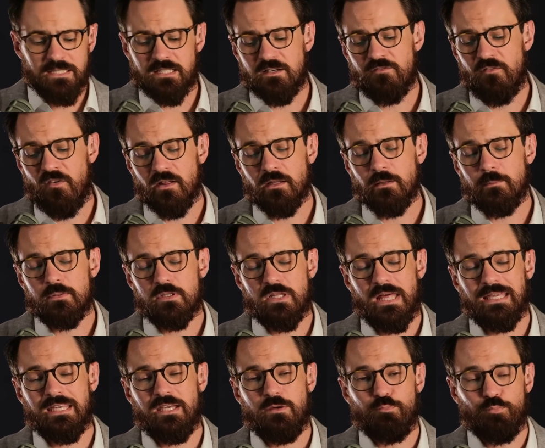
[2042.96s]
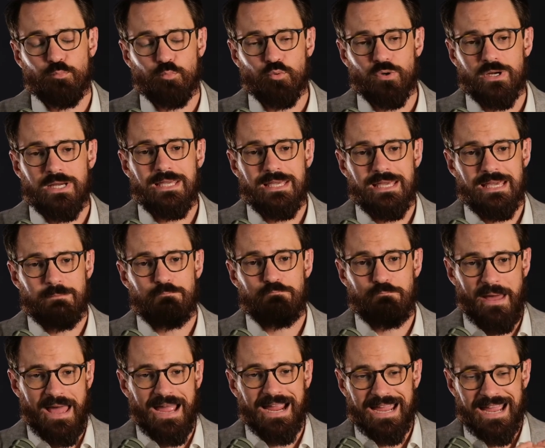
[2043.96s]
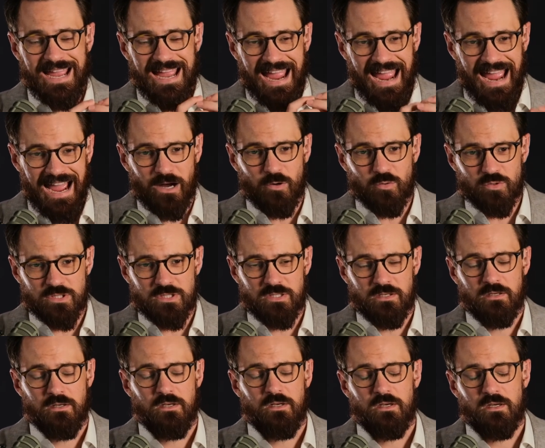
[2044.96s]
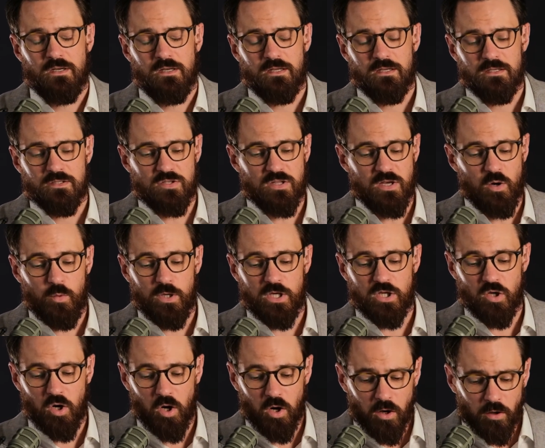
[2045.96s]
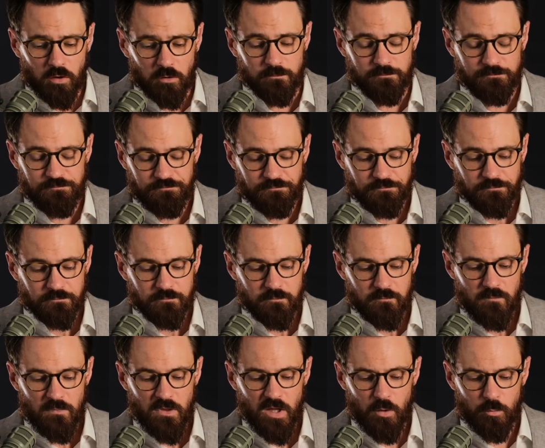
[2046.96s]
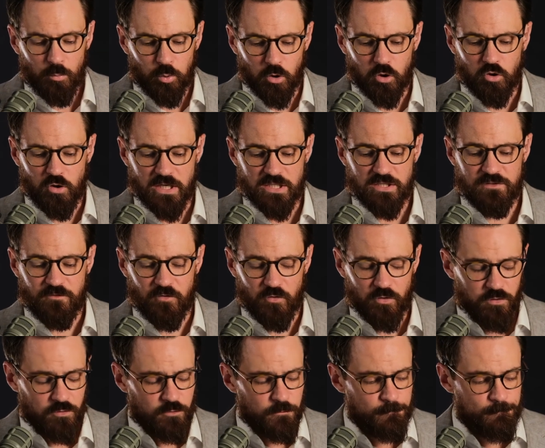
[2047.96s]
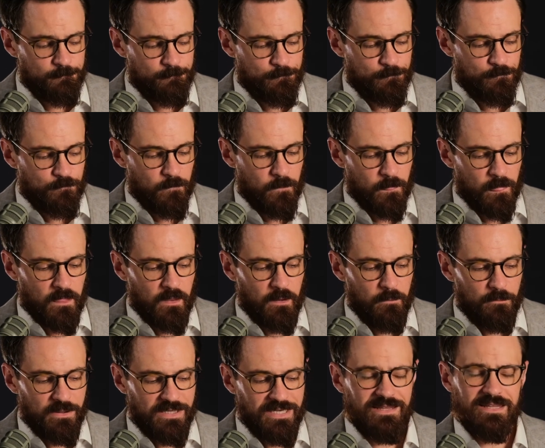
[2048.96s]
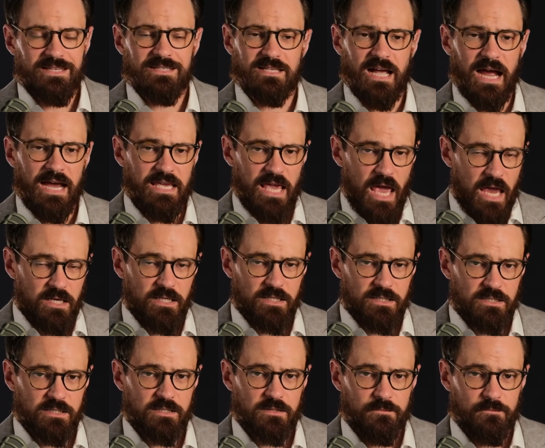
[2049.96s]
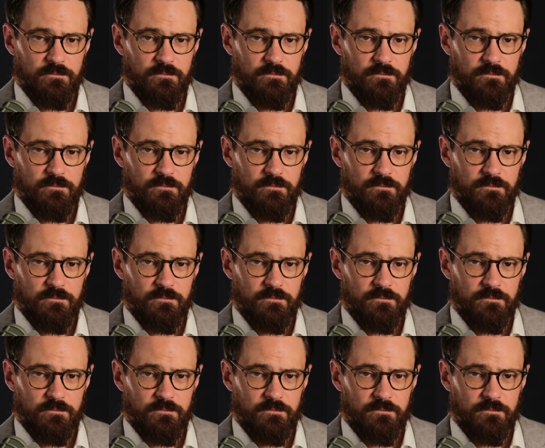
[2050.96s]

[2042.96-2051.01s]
develop, that I can bring it back out so that we can all progress further. But in this hiatus,